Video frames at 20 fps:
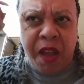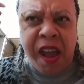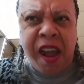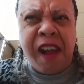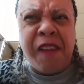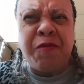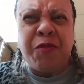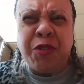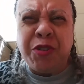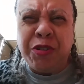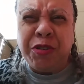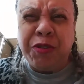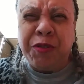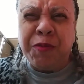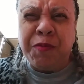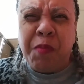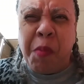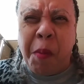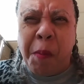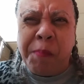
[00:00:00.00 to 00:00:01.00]

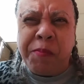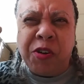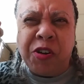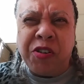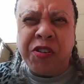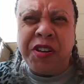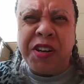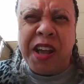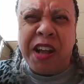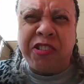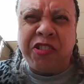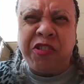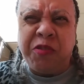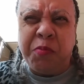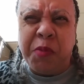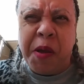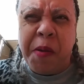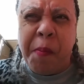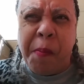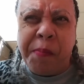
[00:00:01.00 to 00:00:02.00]
after her
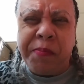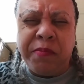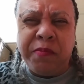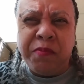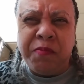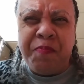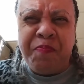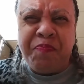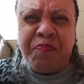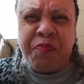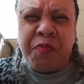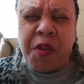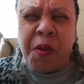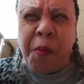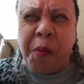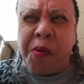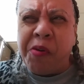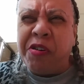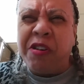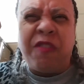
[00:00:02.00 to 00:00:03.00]
announcement
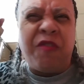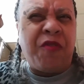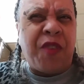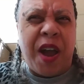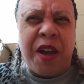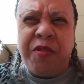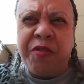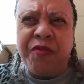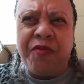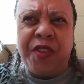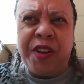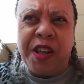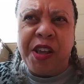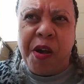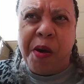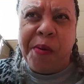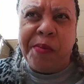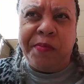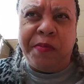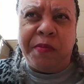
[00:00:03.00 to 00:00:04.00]
or her final
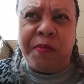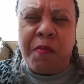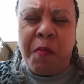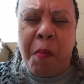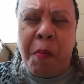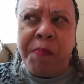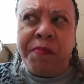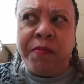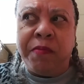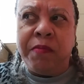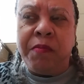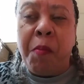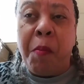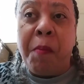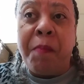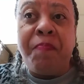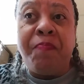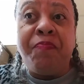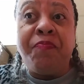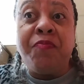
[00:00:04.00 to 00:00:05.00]
video,
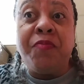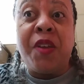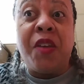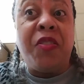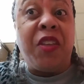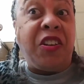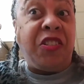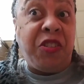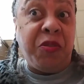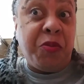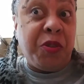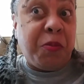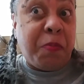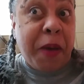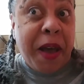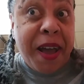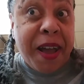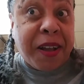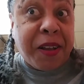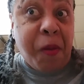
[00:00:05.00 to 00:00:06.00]
that she was
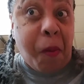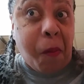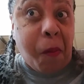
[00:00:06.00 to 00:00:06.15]
back.